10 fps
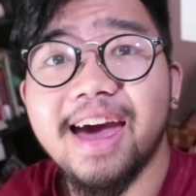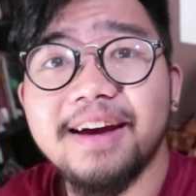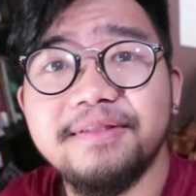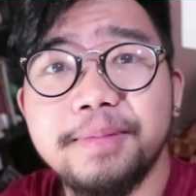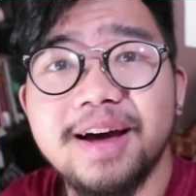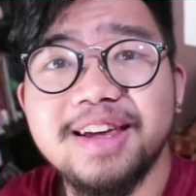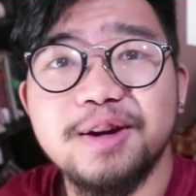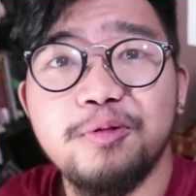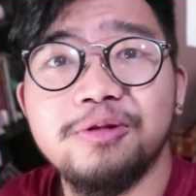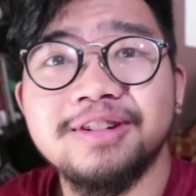Hey
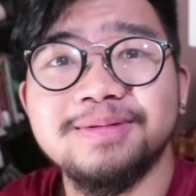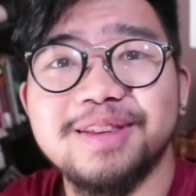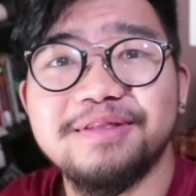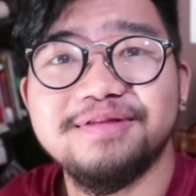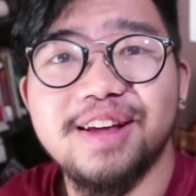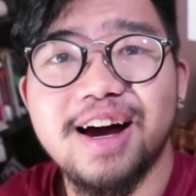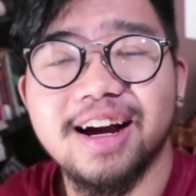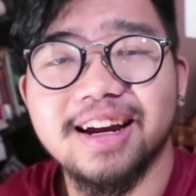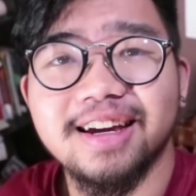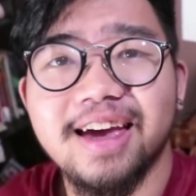everybody, welcome to the
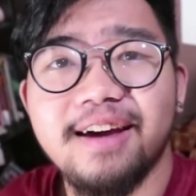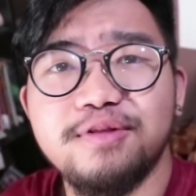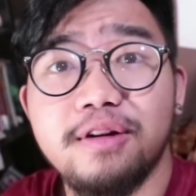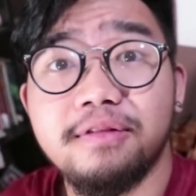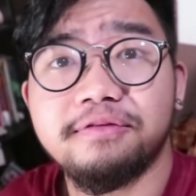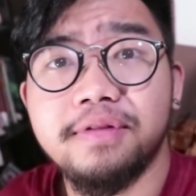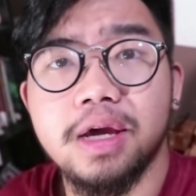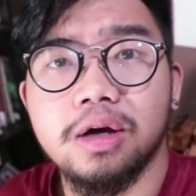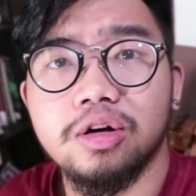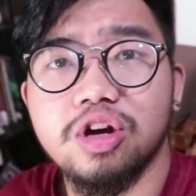vlog. Have you ever
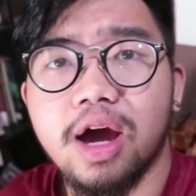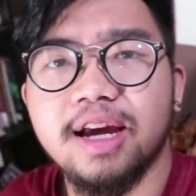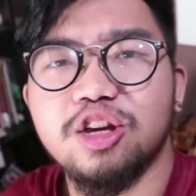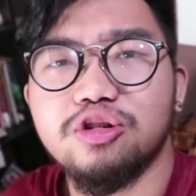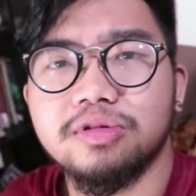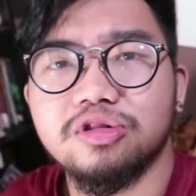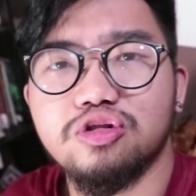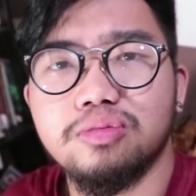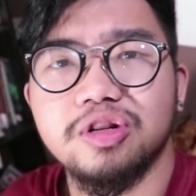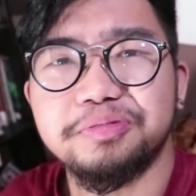feel you hate humans
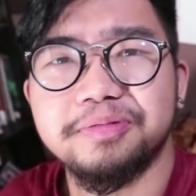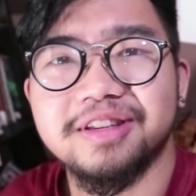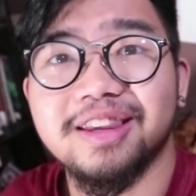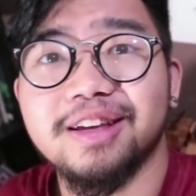so much but